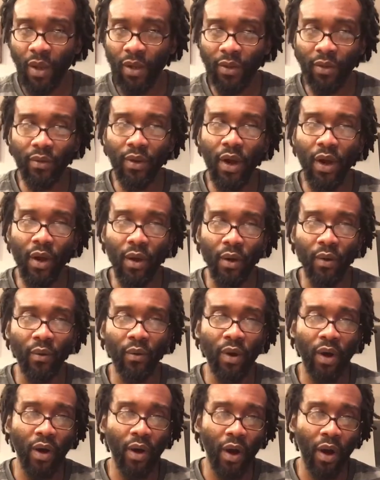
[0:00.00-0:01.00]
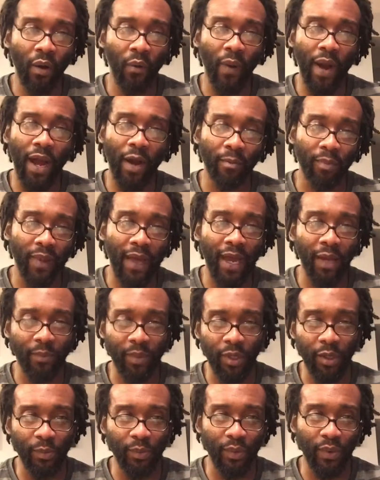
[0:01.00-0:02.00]
you know, around black
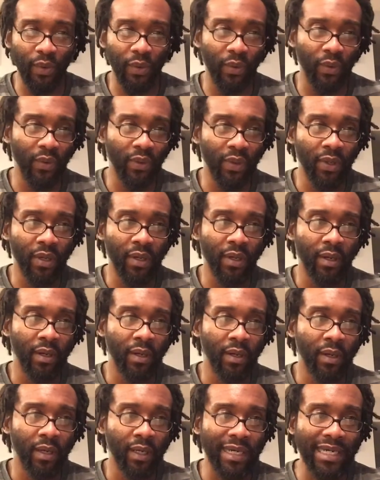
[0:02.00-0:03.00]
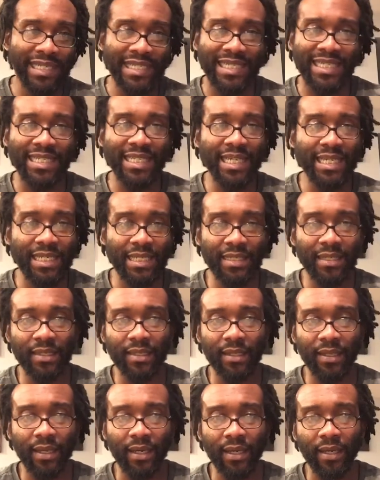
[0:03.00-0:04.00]
people
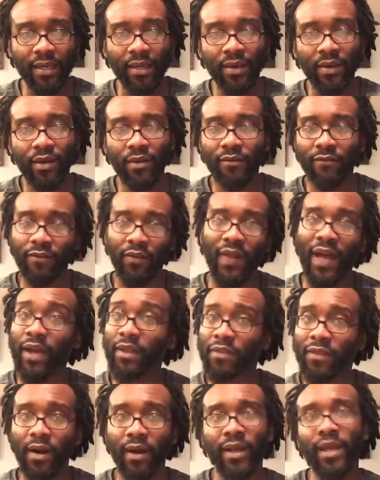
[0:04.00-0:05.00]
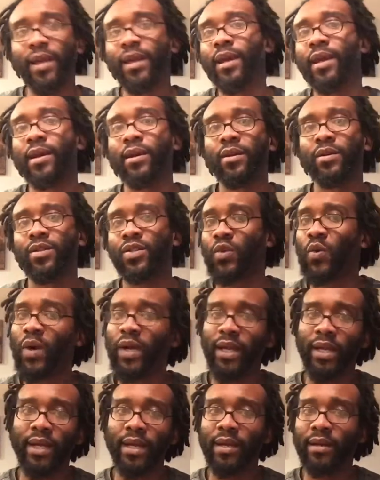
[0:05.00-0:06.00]
consistently for like 30 years,
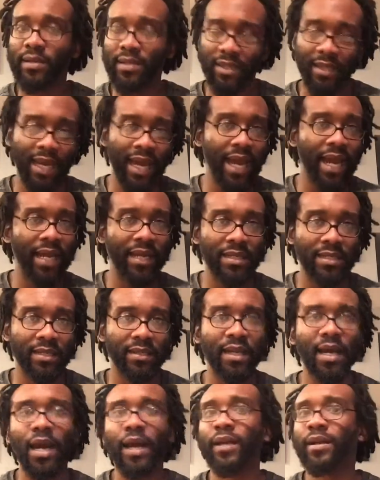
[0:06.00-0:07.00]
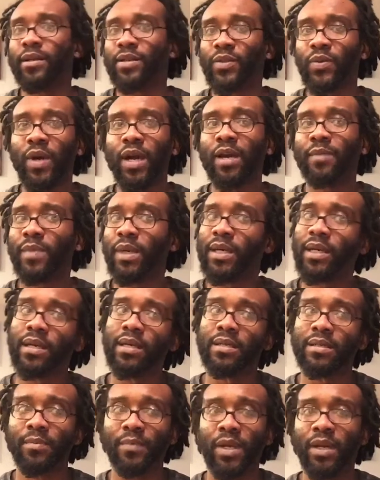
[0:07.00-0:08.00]
20 years in the 80s and 90s, right?
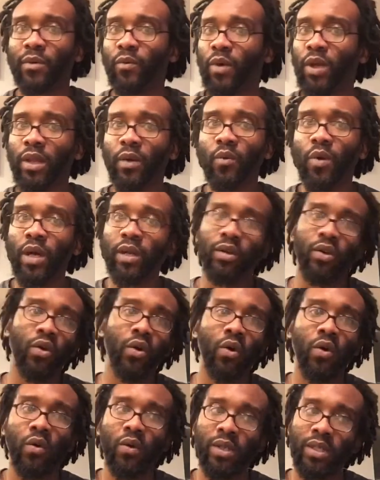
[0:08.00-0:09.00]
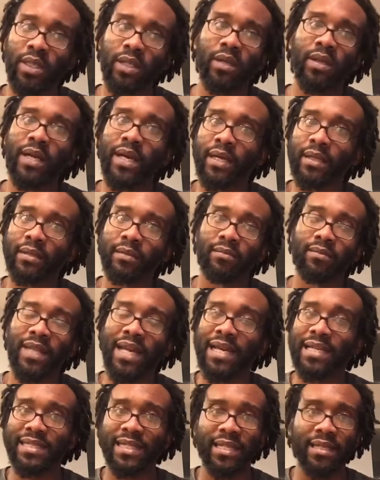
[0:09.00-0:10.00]
Because I mean, it really wasn't cool until like
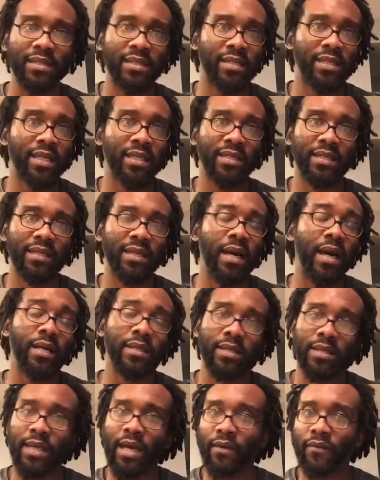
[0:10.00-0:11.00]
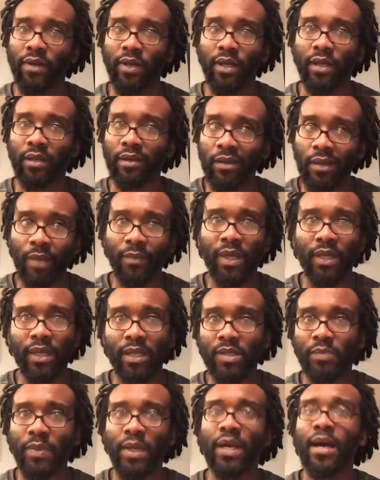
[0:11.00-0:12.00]
1969, 70. I mean,
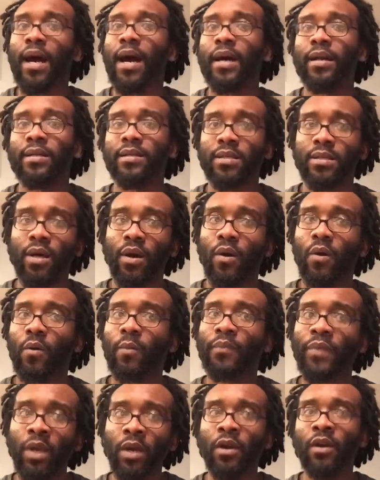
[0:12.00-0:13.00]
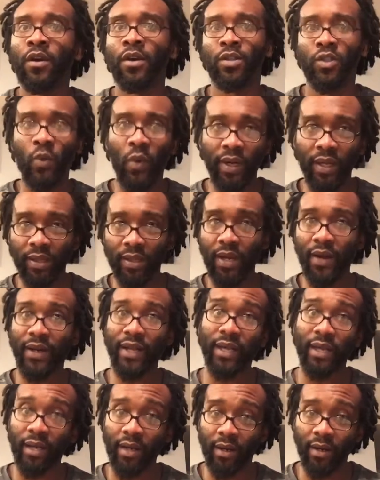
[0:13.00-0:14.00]
let's be honest. So 20,
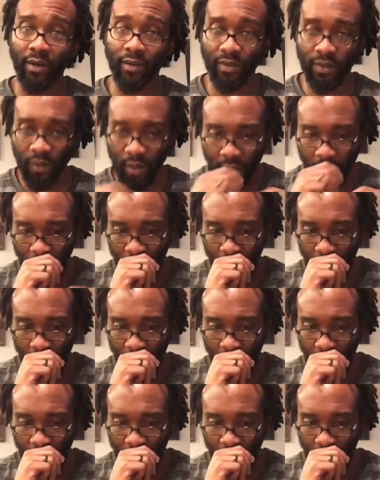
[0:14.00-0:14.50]
30 years,